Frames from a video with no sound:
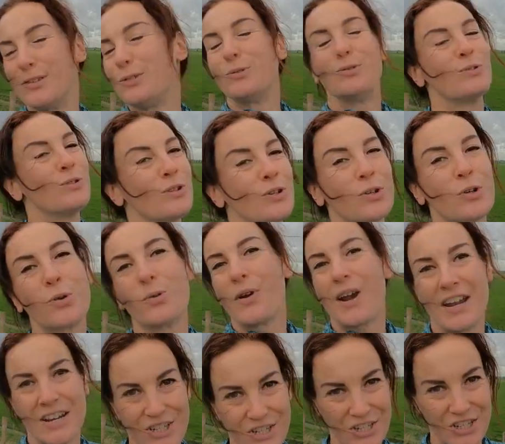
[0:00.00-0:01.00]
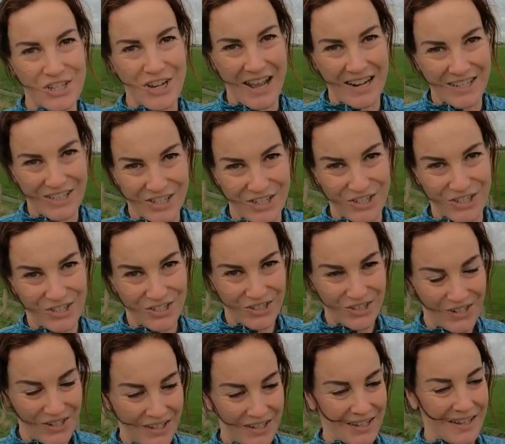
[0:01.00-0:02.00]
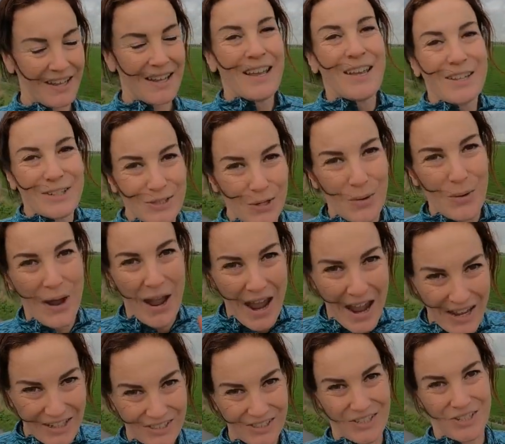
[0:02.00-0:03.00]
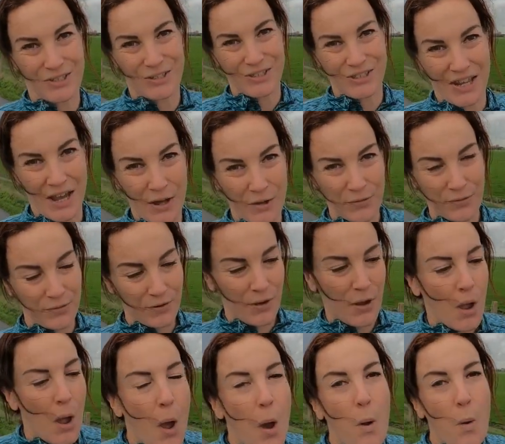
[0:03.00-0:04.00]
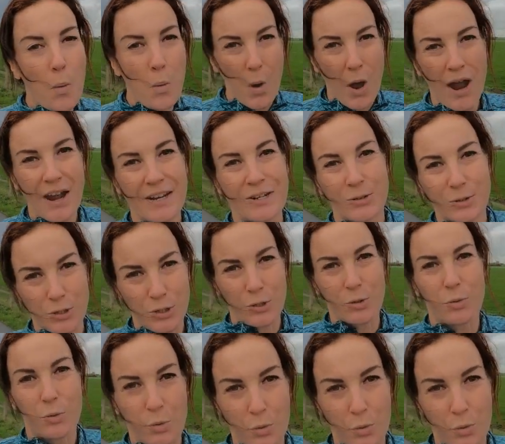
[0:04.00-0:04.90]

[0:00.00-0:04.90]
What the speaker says: and do crazy challenges. So ask yourself, why do you